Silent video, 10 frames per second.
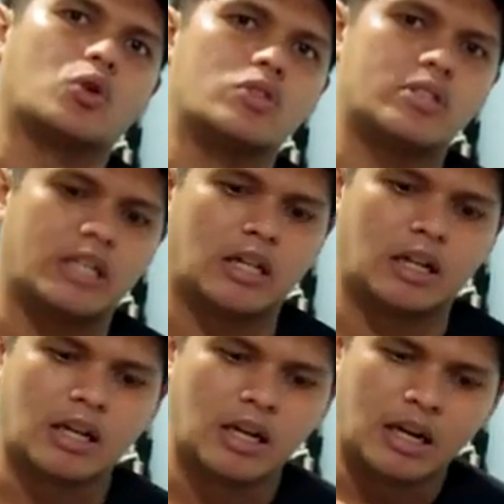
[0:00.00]
to
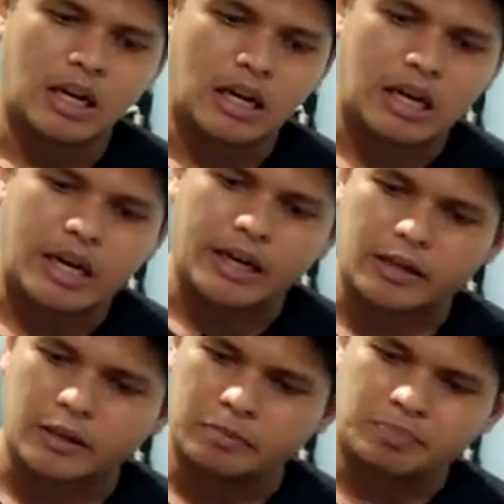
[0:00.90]
conceal. Like,
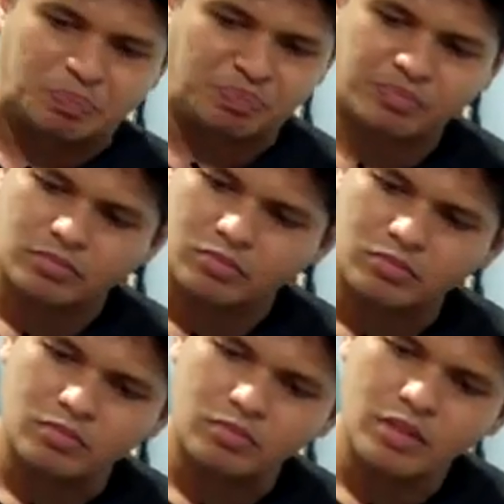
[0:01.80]

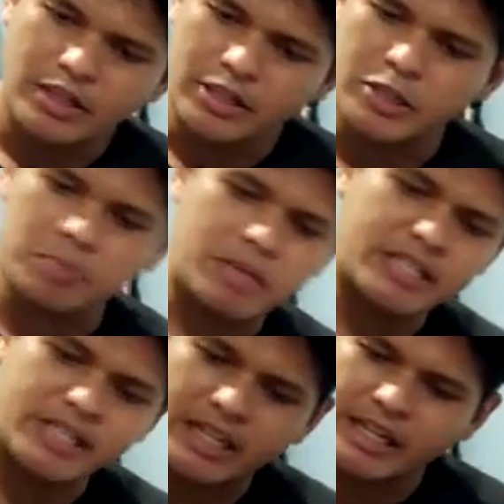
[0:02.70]
this is
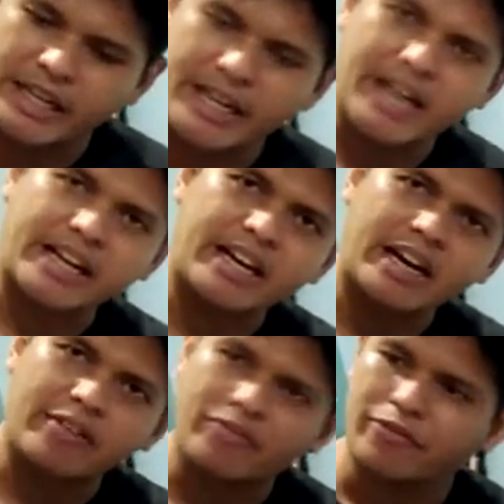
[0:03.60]
basically a neck
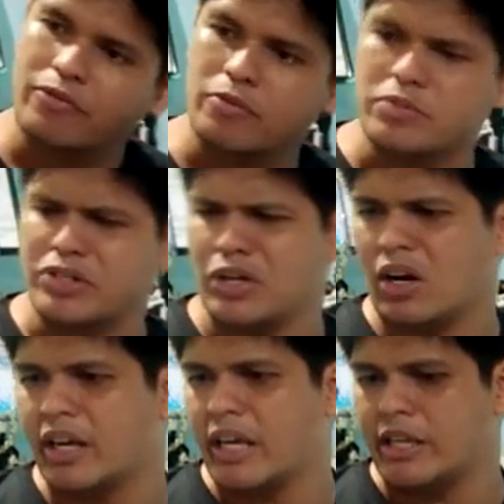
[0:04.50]
knife from
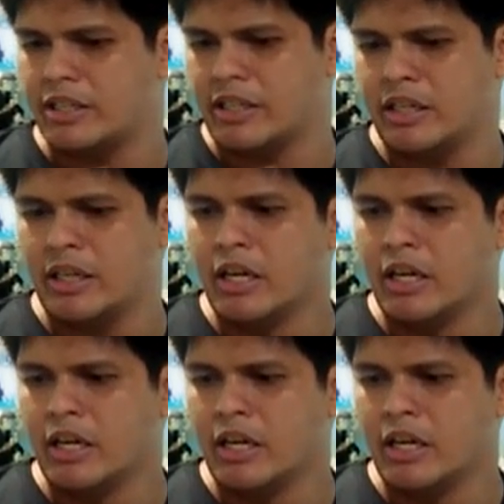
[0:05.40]
CRKT.